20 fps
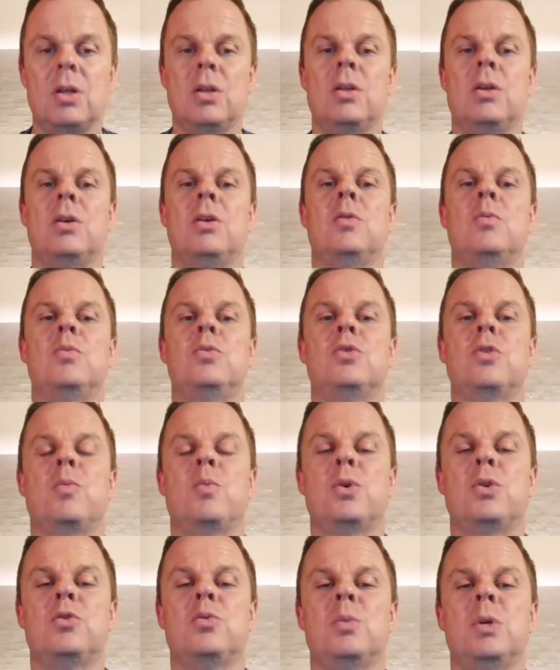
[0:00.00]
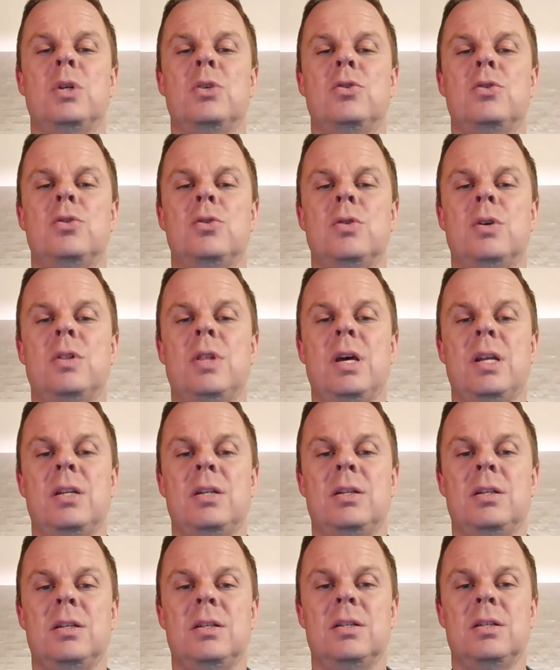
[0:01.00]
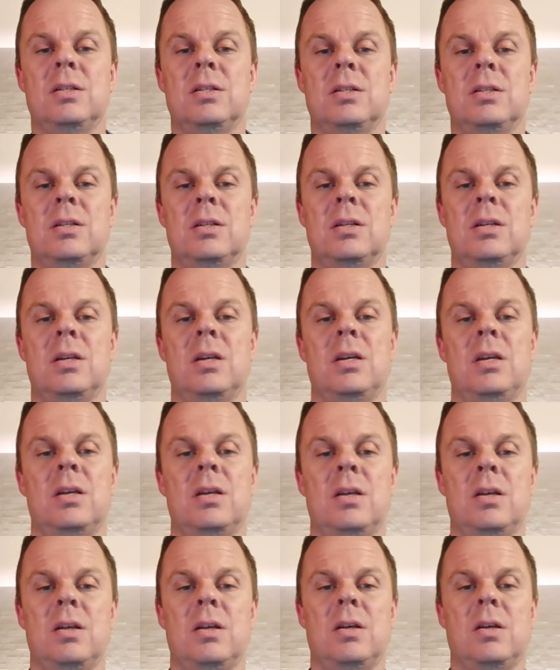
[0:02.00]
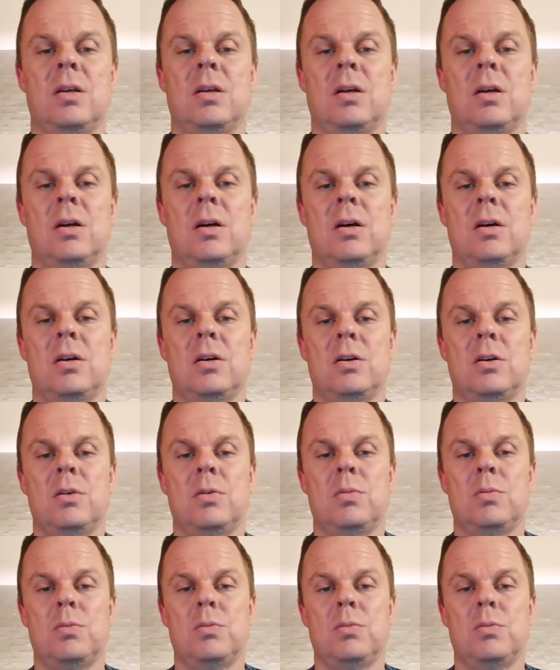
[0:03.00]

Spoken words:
So I want to make sure that this is the